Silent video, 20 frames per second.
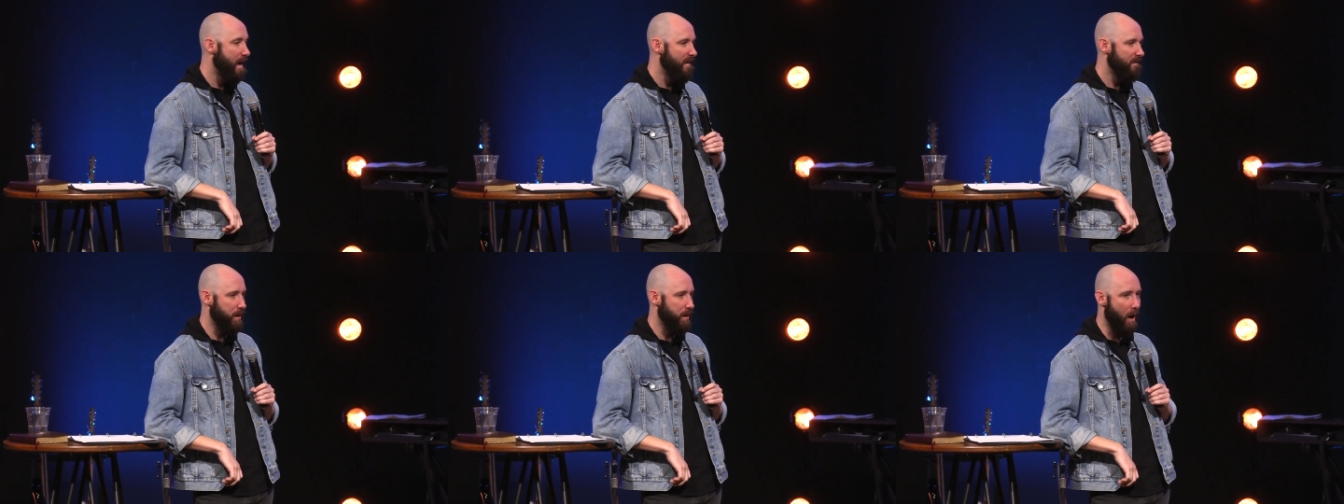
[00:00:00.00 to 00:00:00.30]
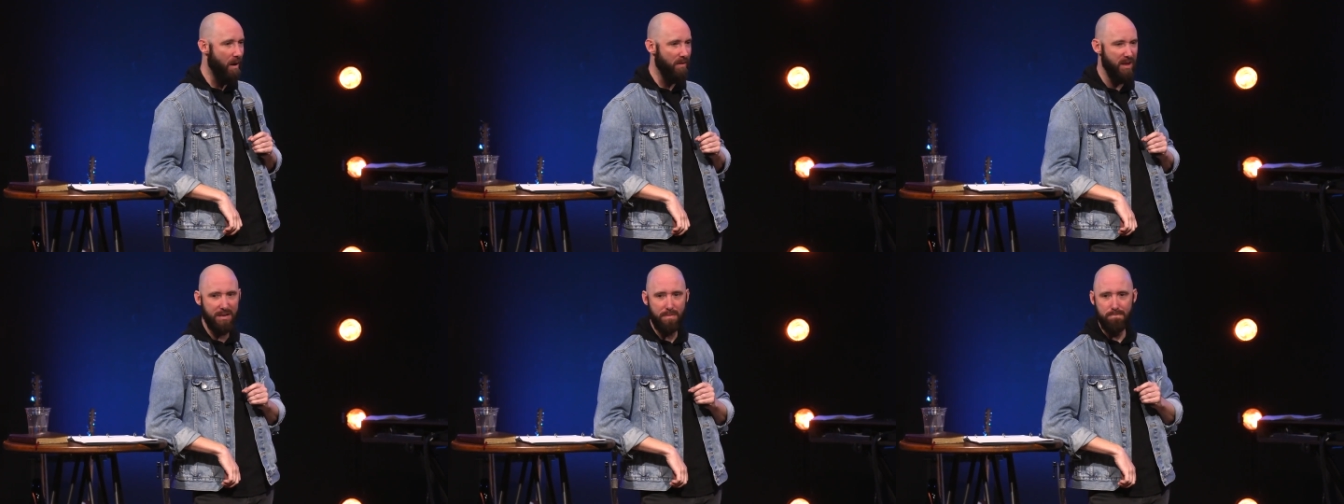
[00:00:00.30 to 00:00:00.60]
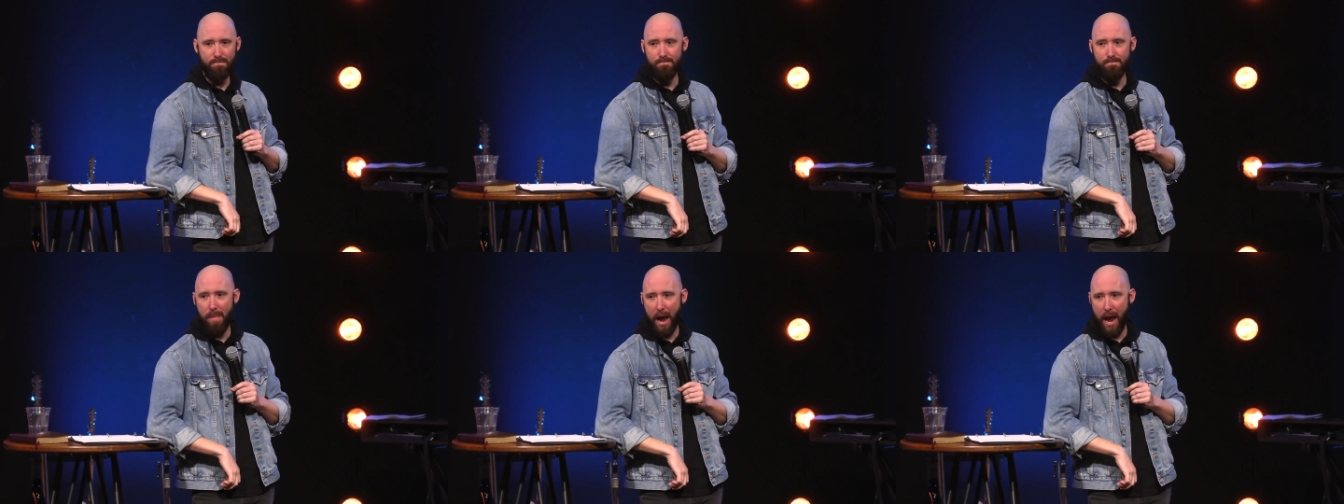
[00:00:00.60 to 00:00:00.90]
for all this
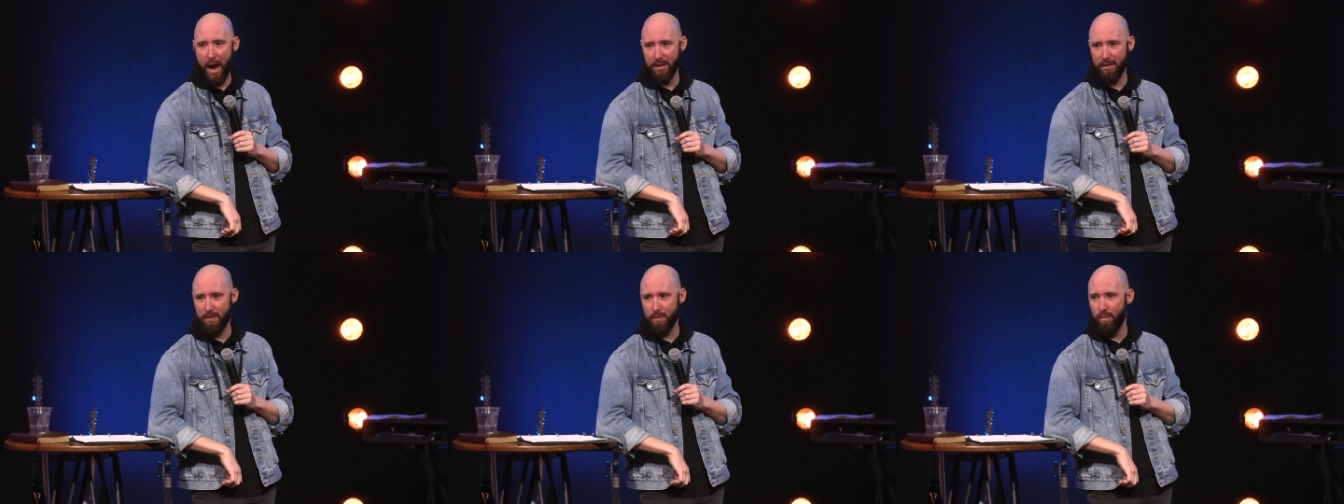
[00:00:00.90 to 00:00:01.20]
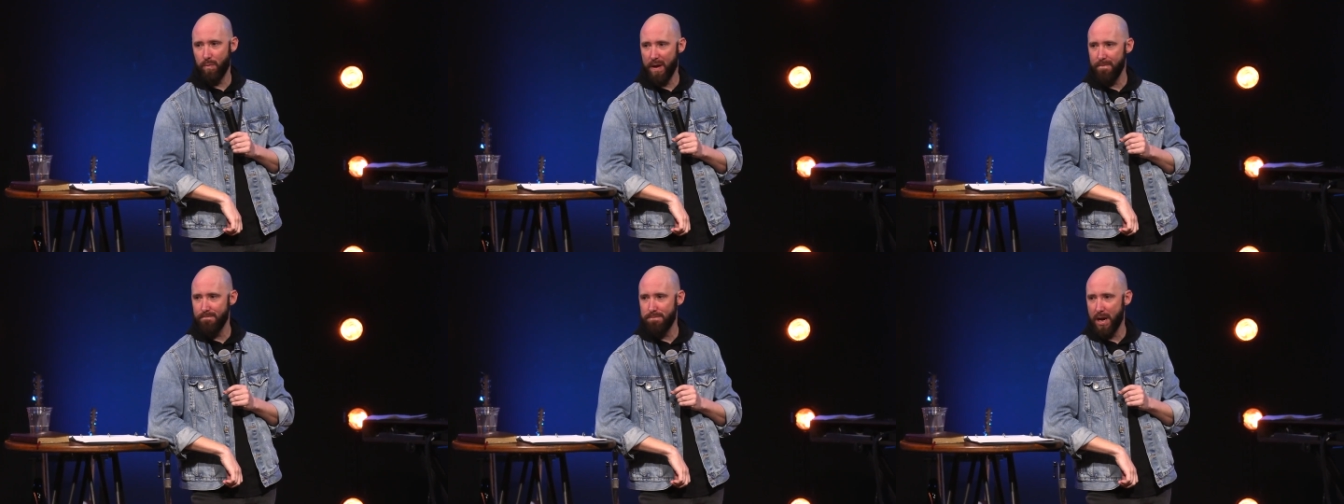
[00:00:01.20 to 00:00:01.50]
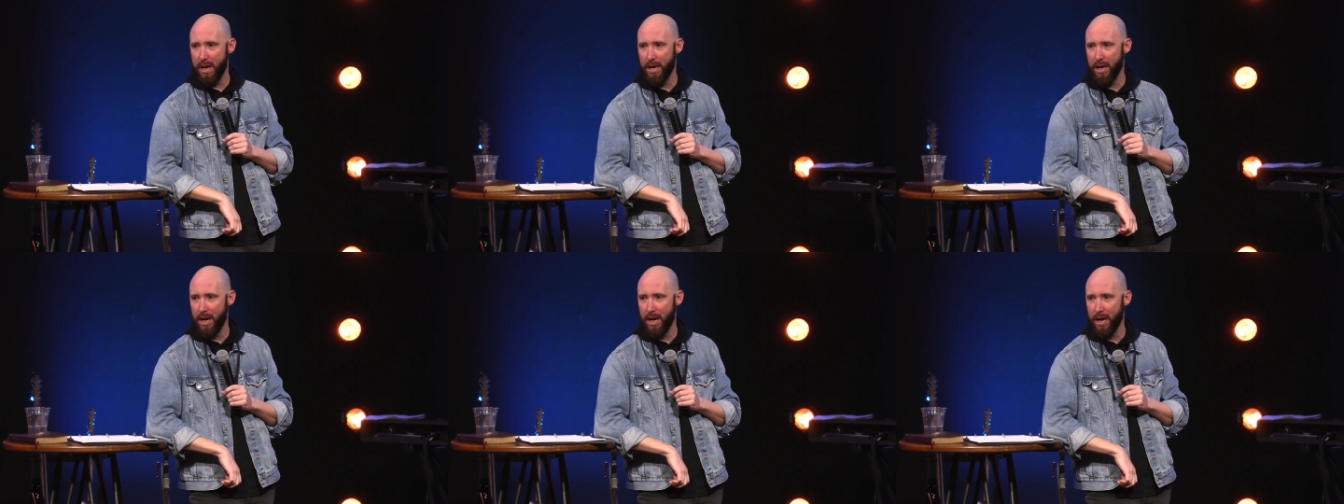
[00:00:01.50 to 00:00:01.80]
mess we've
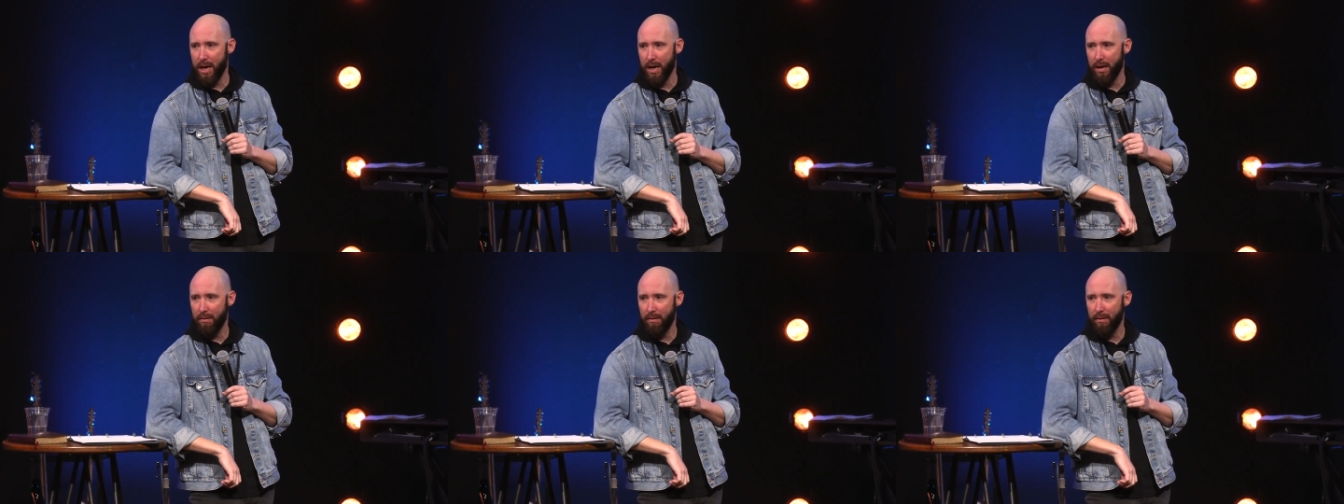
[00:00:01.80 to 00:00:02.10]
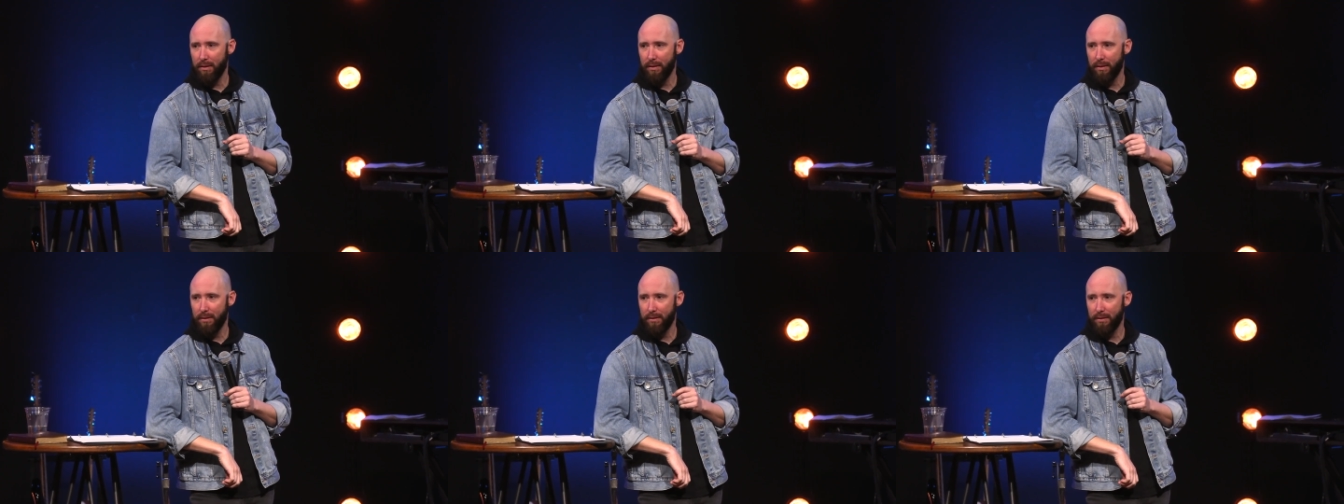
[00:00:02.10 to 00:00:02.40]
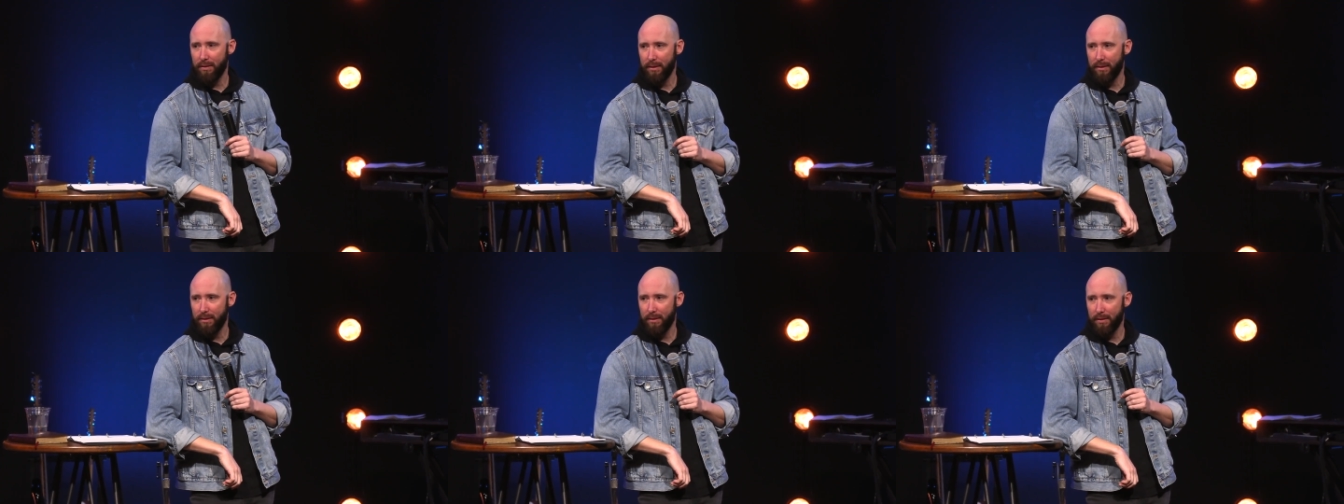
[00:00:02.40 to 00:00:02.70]
been in.
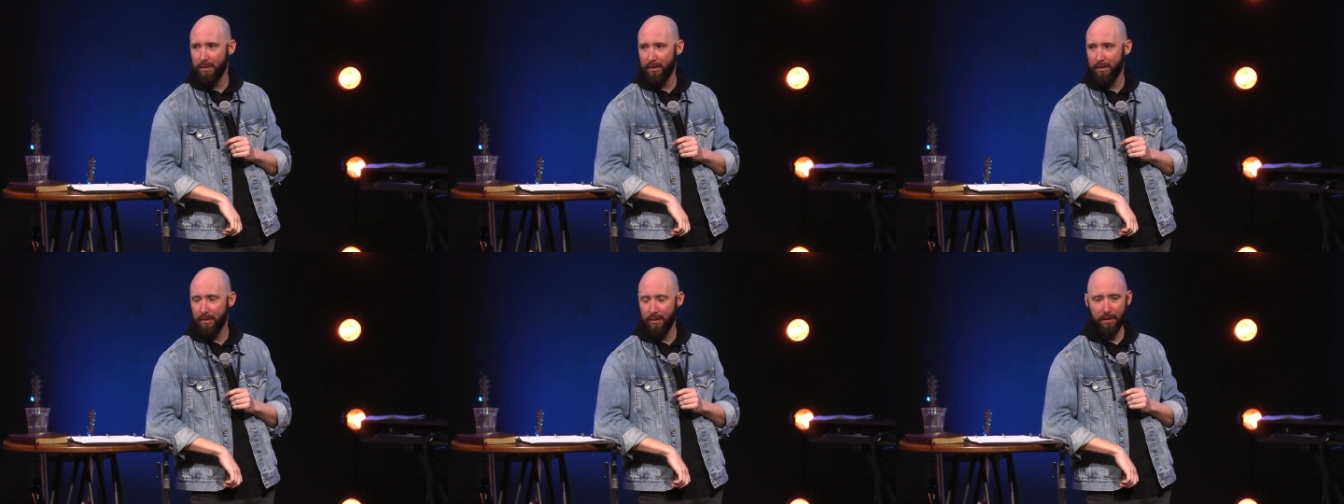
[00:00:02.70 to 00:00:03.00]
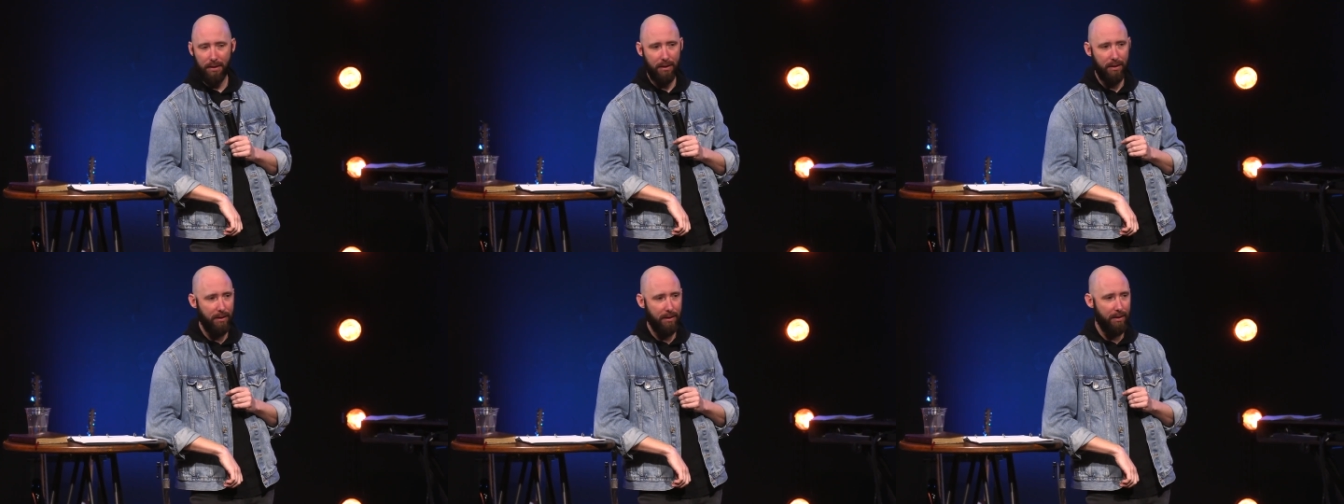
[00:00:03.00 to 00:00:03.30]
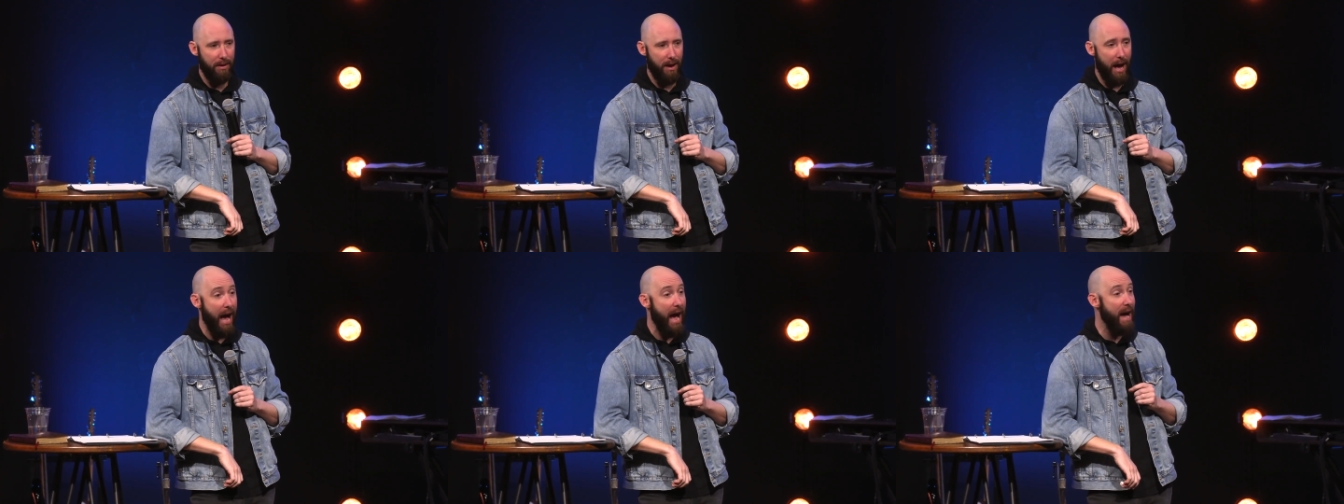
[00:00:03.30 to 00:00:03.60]

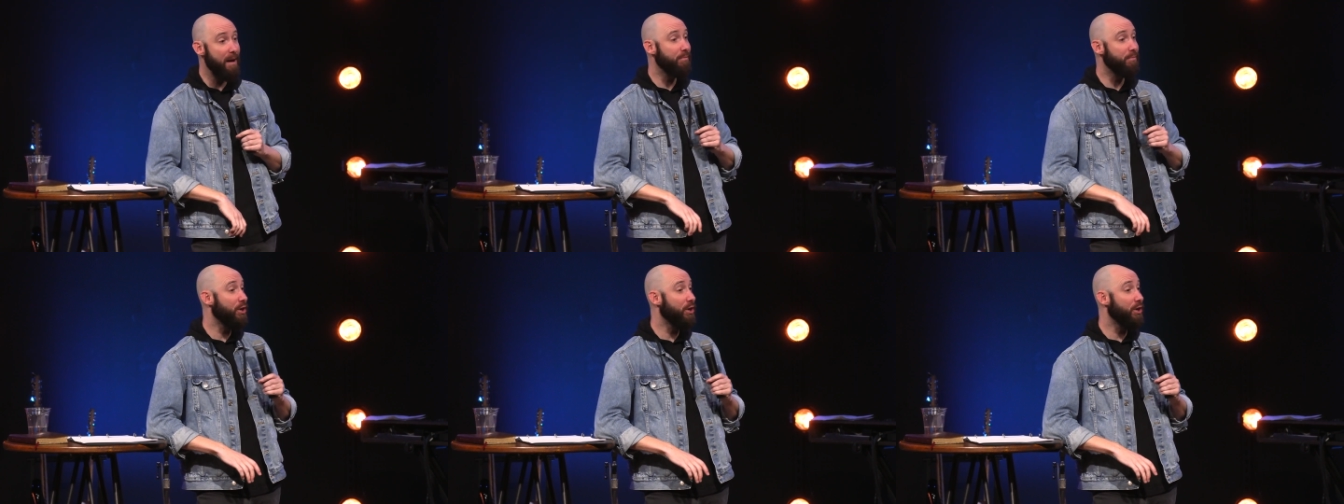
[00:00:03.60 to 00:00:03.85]
I'm